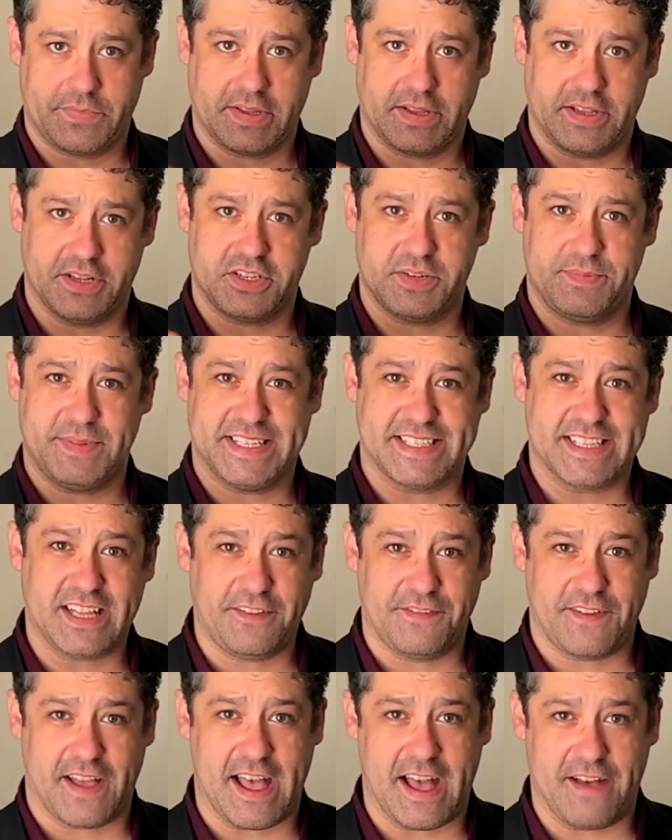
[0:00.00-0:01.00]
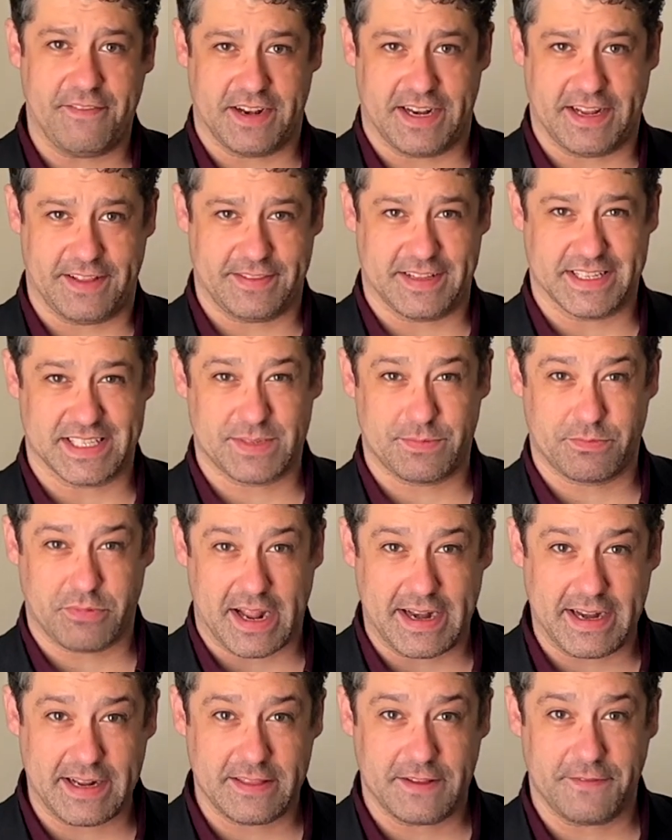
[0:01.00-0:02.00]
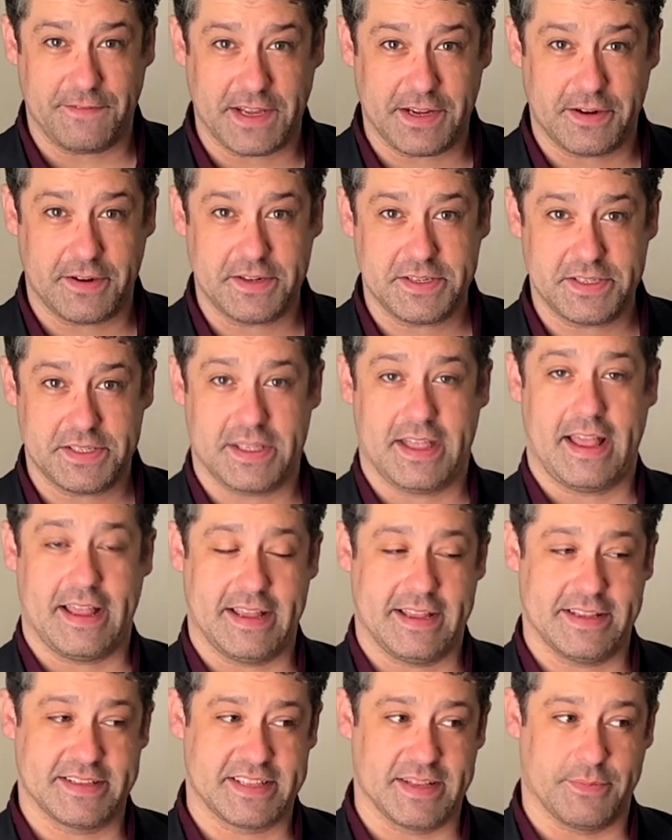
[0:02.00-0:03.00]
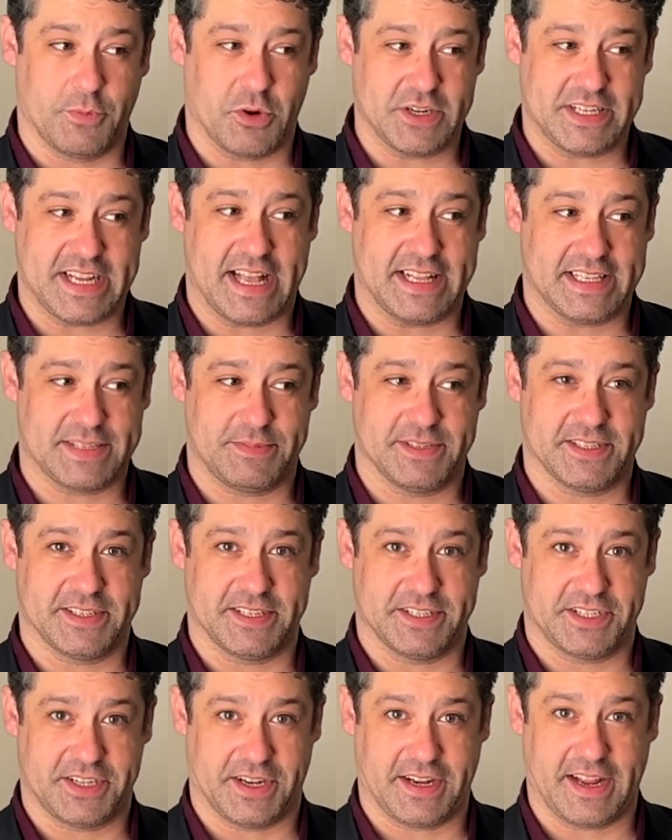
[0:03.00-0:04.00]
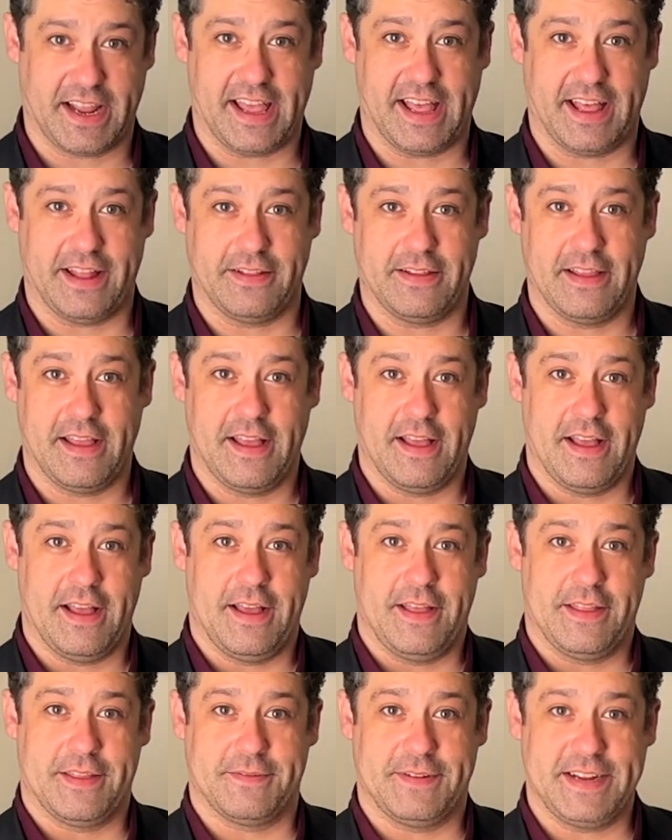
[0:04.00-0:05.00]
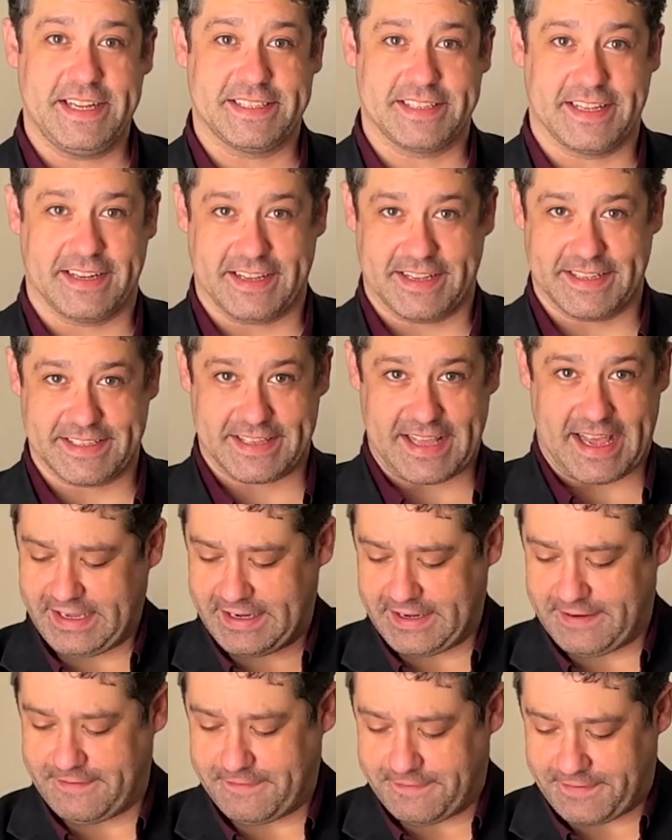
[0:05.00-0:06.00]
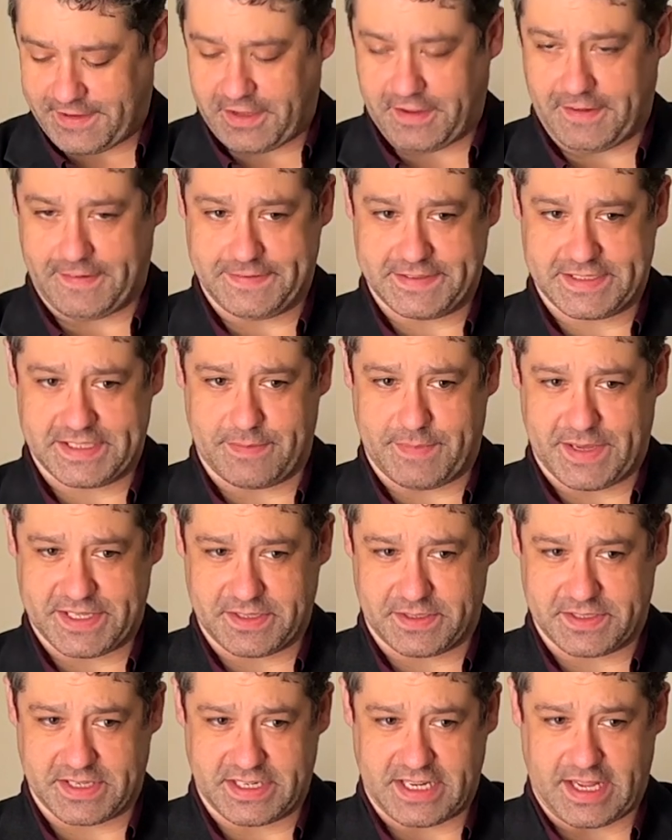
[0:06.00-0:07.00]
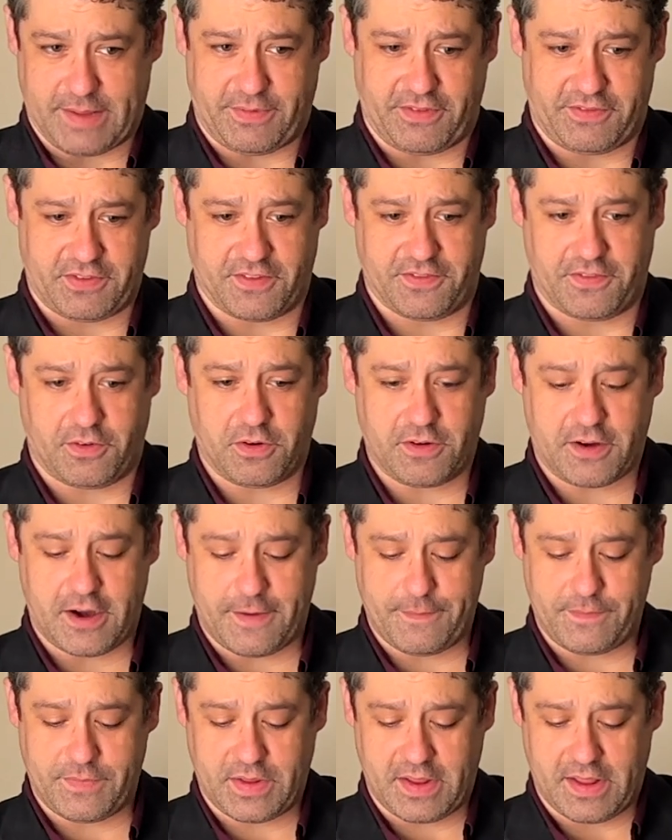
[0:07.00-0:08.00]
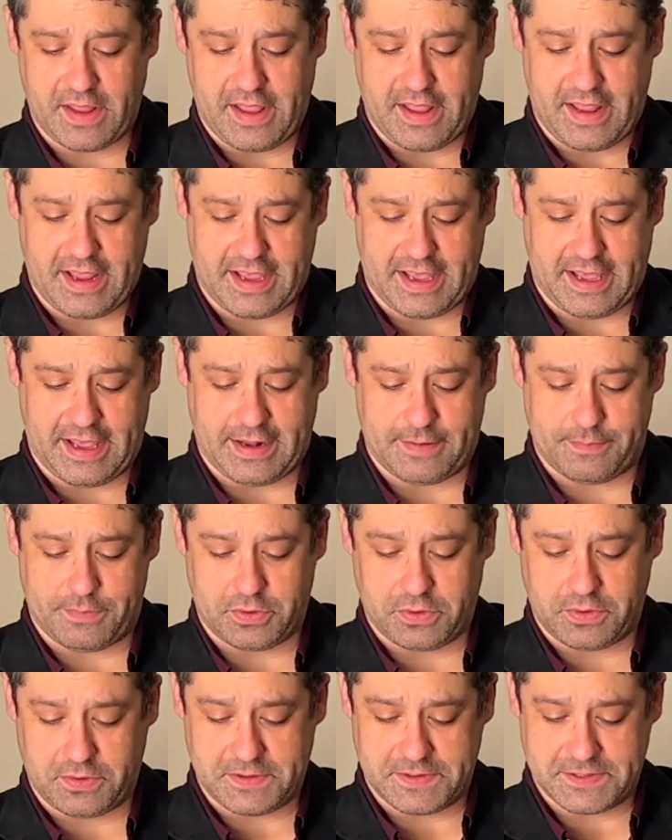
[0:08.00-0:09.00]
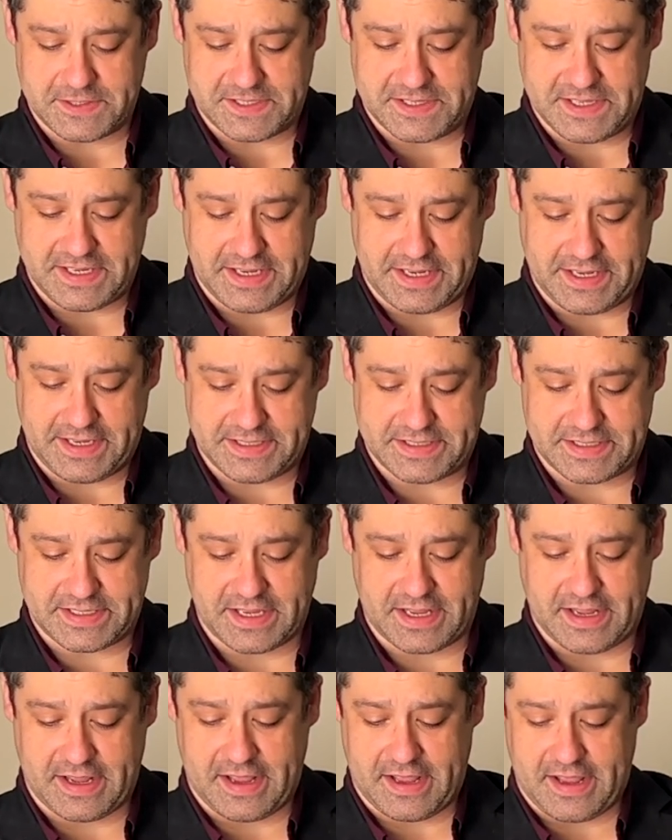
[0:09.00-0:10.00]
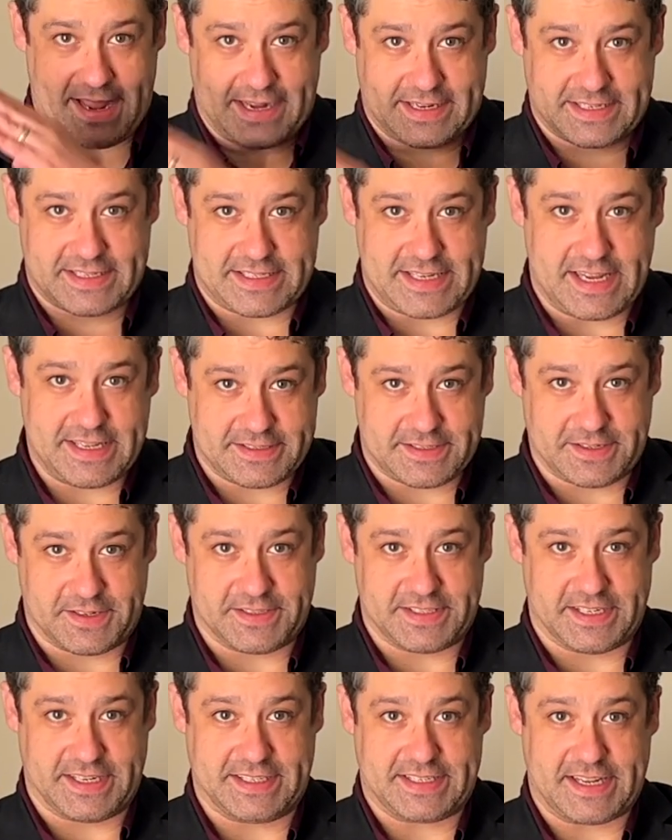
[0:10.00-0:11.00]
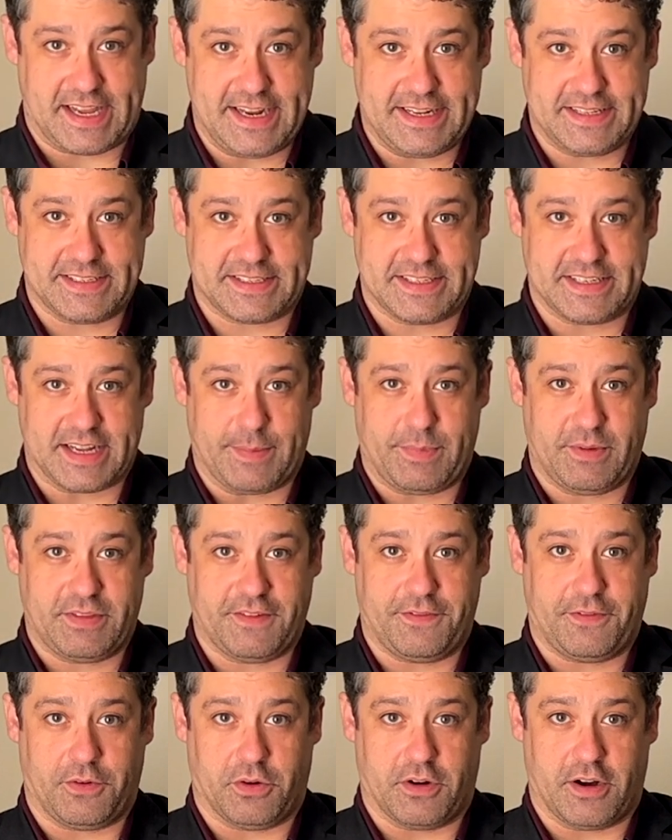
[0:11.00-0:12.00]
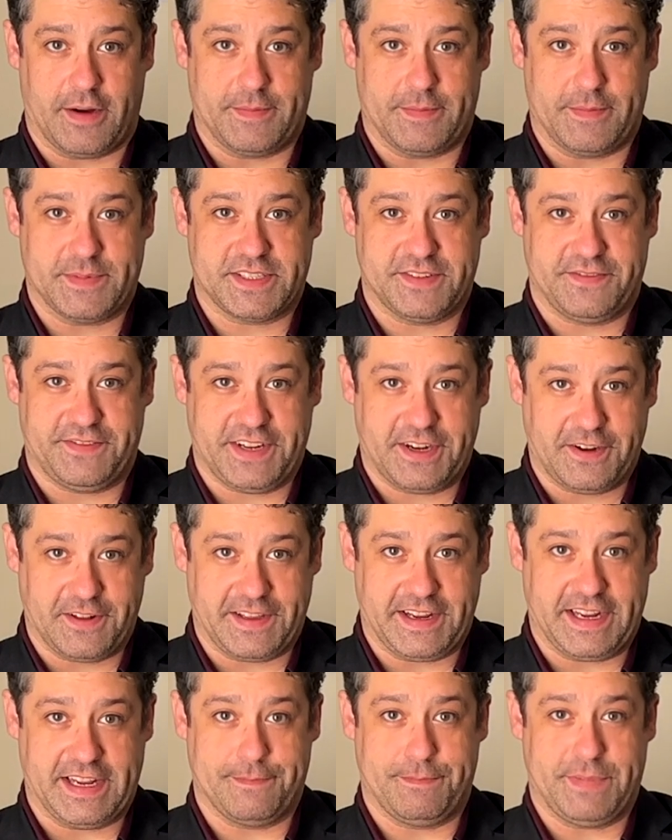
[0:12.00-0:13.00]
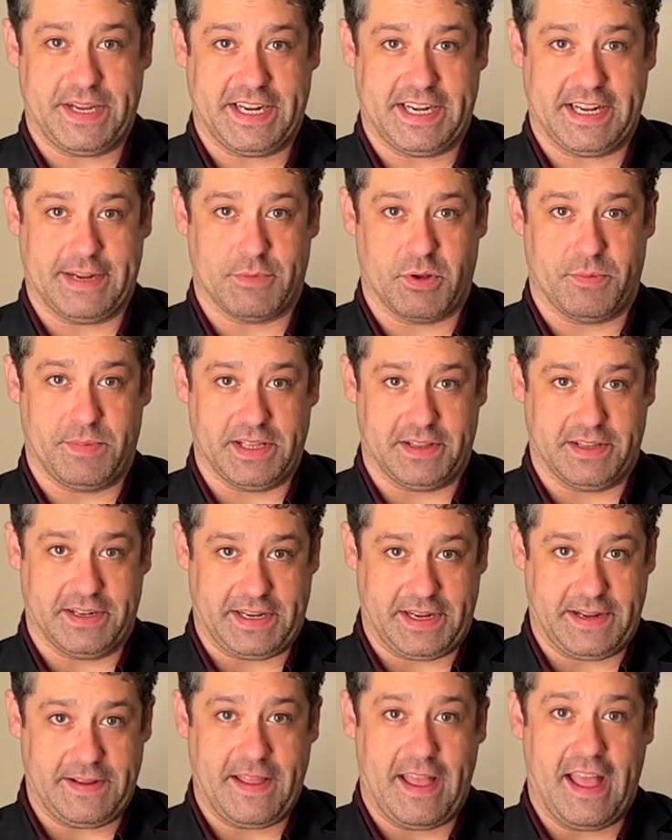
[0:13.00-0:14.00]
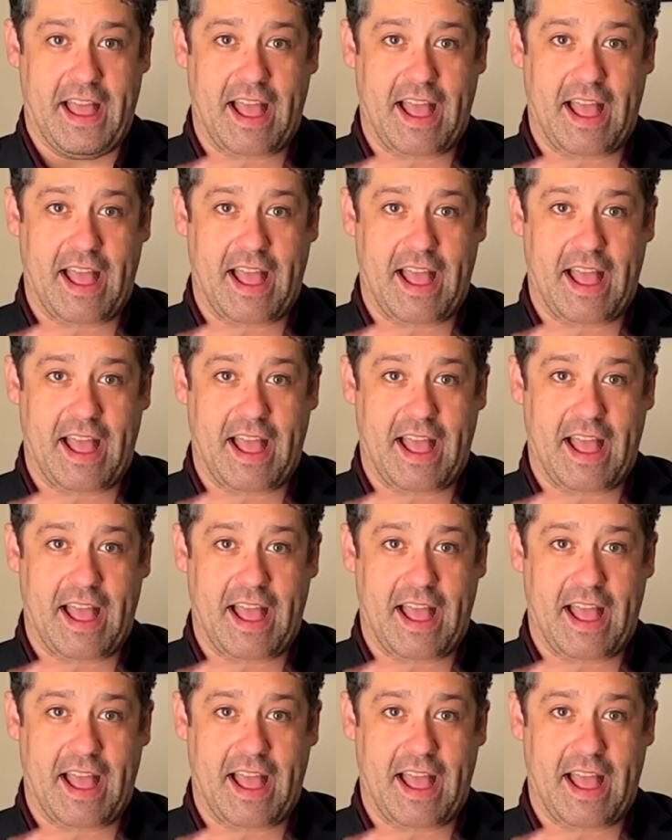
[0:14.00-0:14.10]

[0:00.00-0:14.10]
It should be self-evident that spreading the fingers is the more tense position, and the reason is that it involves the muscles on top of your forearm and pulls these extensors, and it tightens the top of the forearm, severely impeding mobility.